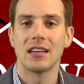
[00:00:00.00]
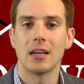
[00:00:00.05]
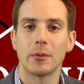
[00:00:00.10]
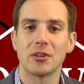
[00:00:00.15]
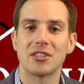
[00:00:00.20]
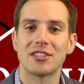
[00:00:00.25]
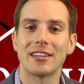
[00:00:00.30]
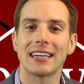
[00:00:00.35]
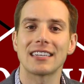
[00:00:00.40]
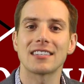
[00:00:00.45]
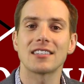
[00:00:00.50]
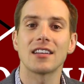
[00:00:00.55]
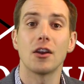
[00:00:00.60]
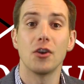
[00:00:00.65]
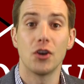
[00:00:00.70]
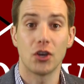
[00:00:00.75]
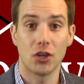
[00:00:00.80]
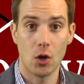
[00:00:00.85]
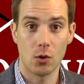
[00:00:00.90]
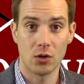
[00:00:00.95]
Number
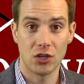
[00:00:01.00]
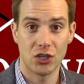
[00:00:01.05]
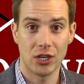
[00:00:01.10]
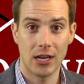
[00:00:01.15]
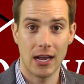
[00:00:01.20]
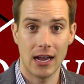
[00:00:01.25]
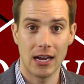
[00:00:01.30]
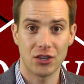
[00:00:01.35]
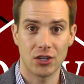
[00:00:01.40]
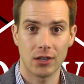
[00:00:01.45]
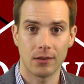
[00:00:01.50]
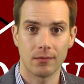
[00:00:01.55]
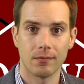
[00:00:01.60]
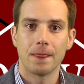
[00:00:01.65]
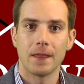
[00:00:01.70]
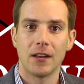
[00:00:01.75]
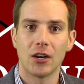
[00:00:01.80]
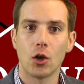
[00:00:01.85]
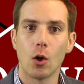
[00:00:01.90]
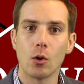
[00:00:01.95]
6, negotiation.
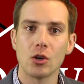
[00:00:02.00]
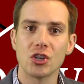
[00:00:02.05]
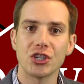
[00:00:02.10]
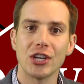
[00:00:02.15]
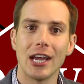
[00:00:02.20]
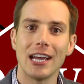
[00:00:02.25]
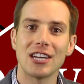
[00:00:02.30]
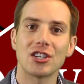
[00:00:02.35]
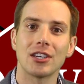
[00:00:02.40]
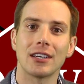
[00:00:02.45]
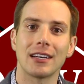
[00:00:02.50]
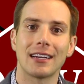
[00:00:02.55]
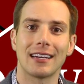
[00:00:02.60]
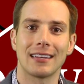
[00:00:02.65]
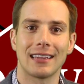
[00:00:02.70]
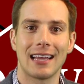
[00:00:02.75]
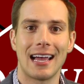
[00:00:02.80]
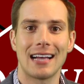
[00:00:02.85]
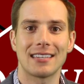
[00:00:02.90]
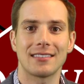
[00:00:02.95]
The negotiation
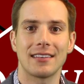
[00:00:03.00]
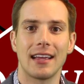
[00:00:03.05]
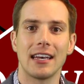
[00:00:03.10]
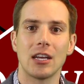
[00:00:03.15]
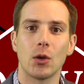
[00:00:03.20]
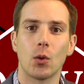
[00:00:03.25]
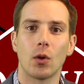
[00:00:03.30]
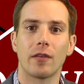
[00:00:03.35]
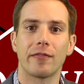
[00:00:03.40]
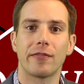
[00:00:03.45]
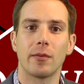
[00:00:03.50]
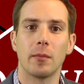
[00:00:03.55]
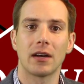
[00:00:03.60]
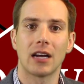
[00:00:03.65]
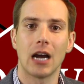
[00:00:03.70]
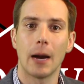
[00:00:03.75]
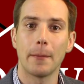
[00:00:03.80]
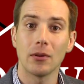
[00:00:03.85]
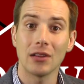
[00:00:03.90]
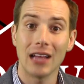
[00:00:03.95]
can last anywhere from a
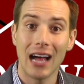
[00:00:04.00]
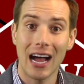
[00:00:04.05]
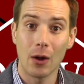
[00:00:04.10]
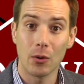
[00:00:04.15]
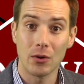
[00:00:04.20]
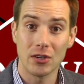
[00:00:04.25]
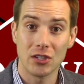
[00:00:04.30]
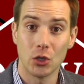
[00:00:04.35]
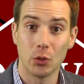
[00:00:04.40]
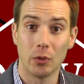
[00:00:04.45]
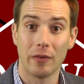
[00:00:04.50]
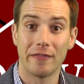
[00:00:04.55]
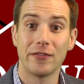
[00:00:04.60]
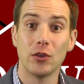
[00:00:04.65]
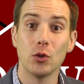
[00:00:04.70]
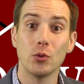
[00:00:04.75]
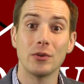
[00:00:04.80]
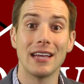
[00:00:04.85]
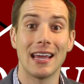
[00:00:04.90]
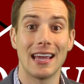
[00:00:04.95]
couple hours to a
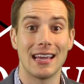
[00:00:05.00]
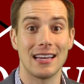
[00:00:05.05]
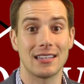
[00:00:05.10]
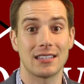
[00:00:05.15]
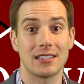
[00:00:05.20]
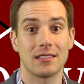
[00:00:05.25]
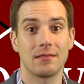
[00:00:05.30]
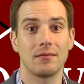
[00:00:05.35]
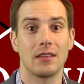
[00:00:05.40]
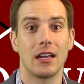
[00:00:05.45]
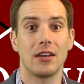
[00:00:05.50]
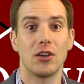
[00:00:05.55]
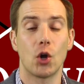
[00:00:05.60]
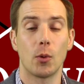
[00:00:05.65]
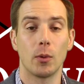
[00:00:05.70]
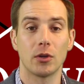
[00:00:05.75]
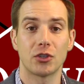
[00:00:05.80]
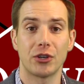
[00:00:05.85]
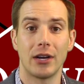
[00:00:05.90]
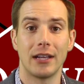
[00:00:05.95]
few days in
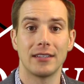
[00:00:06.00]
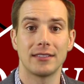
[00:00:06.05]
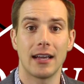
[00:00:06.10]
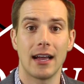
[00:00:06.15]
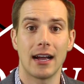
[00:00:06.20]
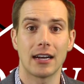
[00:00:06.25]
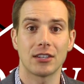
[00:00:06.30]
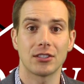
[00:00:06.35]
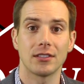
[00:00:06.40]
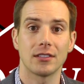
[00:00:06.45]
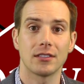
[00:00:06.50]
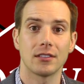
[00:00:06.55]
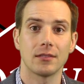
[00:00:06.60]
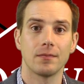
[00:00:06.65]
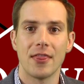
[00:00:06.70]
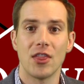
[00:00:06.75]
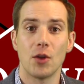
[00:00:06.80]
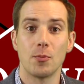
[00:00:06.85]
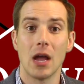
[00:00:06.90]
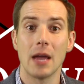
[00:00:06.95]
normal transactions.
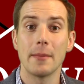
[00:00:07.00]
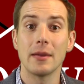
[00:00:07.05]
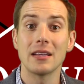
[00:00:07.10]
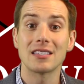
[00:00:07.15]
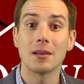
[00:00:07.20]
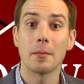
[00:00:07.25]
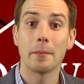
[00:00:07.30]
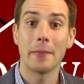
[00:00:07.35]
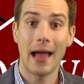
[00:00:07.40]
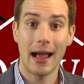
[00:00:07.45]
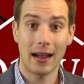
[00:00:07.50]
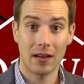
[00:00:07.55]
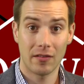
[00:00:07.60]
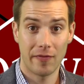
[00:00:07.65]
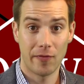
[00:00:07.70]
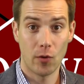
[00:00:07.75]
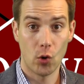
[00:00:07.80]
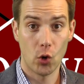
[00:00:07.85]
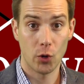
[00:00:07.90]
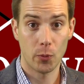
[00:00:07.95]
There may be some back
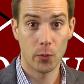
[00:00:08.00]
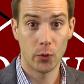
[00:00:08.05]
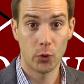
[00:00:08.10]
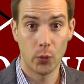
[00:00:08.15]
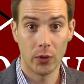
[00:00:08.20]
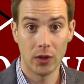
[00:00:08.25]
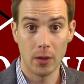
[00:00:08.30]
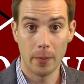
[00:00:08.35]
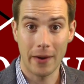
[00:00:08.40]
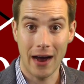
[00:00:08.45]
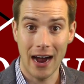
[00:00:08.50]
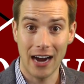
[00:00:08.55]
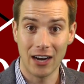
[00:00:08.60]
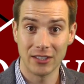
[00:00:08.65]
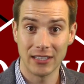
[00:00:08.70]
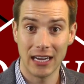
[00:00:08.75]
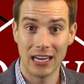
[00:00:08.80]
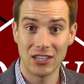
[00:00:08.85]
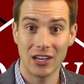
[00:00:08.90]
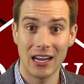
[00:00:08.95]
and forth between the
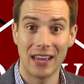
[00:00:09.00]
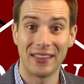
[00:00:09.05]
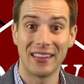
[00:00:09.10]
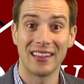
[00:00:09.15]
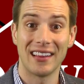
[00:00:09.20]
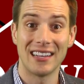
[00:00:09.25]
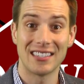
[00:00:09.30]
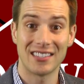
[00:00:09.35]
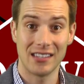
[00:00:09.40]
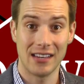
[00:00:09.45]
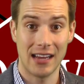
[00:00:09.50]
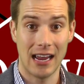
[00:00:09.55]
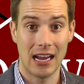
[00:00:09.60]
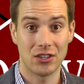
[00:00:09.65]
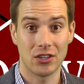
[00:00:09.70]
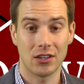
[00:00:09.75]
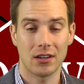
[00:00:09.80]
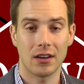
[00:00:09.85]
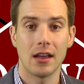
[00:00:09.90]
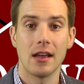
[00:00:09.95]
buyer's agent and the listing
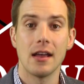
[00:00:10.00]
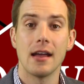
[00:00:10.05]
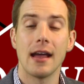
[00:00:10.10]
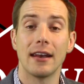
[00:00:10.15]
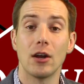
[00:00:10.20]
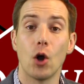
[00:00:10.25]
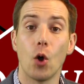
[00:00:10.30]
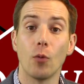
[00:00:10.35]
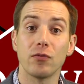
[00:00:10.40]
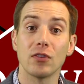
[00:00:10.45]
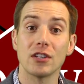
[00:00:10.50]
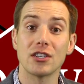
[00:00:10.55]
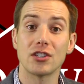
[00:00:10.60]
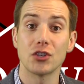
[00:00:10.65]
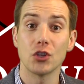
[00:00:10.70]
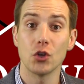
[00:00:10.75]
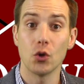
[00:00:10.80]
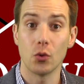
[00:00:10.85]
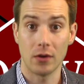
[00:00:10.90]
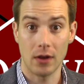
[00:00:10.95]
agent, and hopefully
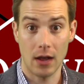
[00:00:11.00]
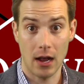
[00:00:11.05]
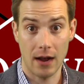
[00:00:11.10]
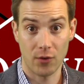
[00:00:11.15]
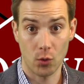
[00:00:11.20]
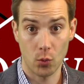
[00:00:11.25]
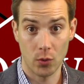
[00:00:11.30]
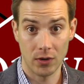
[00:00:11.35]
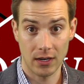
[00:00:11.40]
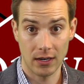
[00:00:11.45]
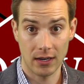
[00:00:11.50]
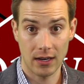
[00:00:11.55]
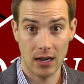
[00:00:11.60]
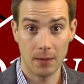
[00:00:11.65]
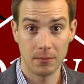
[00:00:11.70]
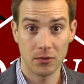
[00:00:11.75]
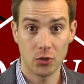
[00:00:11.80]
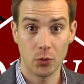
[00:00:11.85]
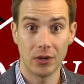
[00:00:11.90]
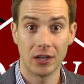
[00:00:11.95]
soon everyone can
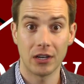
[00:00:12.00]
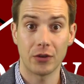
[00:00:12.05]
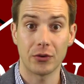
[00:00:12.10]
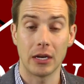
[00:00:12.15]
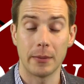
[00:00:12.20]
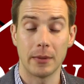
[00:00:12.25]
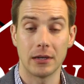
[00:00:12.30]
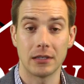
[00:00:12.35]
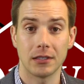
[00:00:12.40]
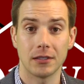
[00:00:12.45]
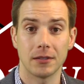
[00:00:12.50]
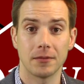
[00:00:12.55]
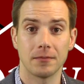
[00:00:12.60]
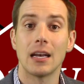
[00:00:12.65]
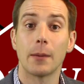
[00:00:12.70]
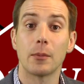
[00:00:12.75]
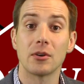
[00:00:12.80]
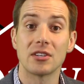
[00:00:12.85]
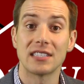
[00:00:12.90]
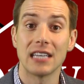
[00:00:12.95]
come to an agreement.
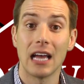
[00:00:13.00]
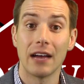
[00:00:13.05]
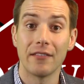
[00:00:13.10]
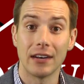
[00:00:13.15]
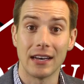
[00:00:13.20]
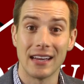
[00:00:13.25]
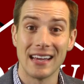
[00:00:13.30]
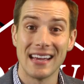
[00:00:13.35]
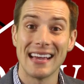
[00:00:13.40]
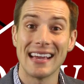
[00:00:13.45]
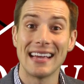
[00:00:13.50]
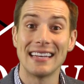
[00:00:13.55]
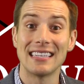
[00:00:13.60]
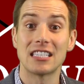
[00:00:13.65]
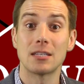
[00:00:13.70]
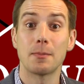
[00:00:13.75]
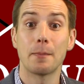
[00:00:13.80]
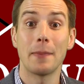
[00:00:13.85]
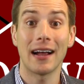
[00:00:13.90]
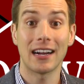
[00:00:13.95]
Number 7,
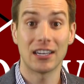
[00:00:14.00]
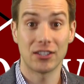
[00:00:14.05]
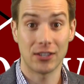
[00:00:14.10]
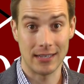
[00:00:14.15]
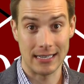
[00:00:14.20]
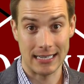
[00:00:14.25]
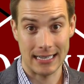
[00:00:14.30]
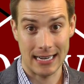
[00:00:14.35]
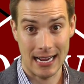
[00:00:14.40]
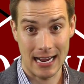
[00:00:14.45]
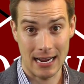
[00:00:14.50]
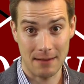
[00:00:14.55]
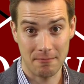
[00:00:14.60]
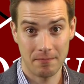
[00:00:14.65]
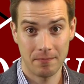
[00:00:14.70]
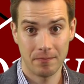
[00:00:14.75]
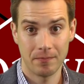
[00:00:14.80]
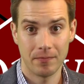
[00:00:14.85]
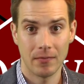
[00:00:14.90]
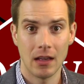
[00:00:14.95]
inspection time.